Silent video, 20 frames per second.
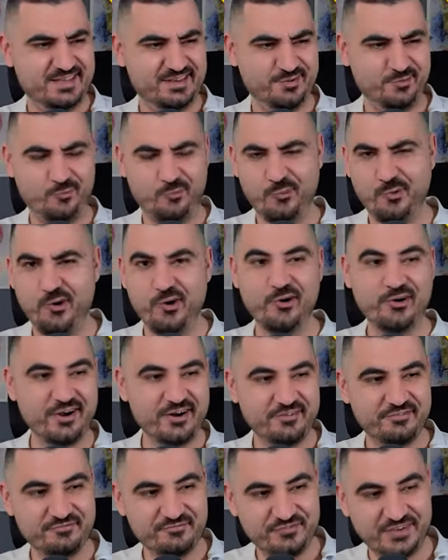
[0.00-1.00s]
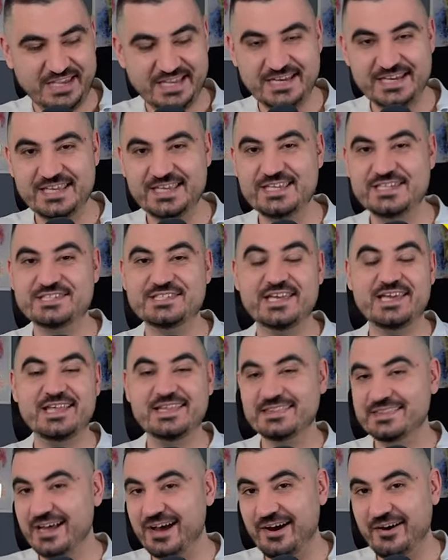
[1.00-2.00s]
And what a finish.
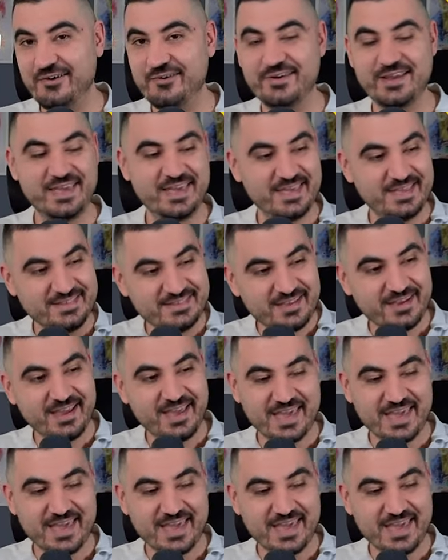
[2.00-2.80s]
And now in the